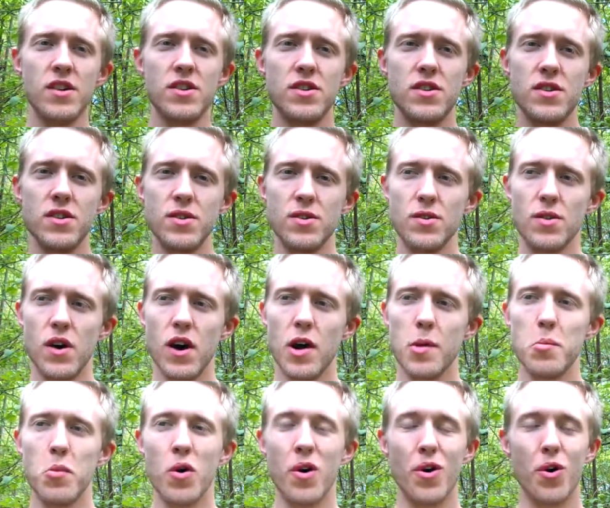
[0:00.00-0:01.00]
to a
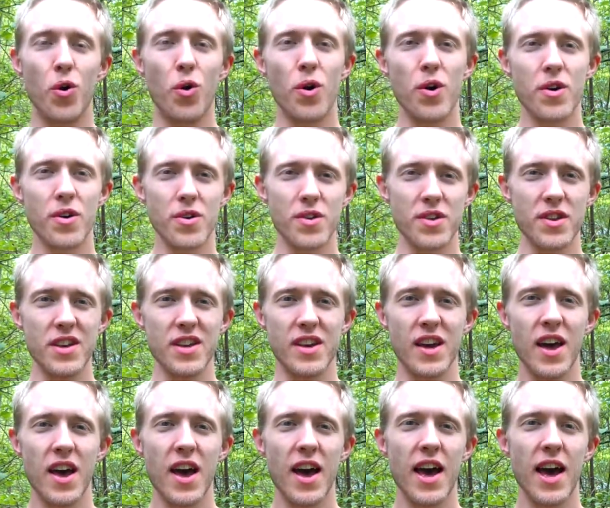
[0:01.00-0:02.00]
more orderly,
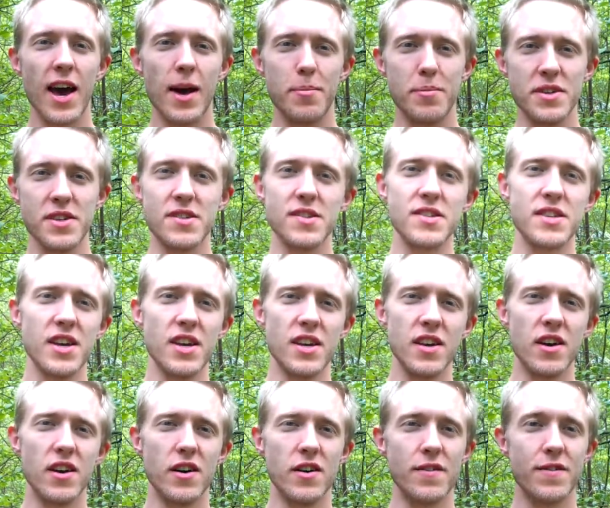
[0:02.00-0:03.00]
happy state
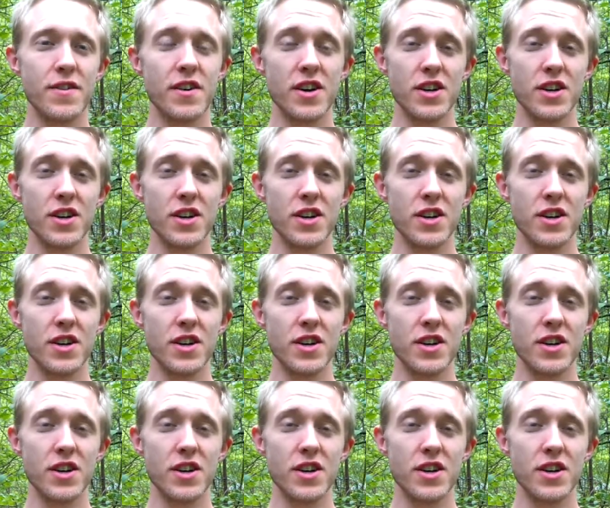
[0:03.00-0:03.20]
of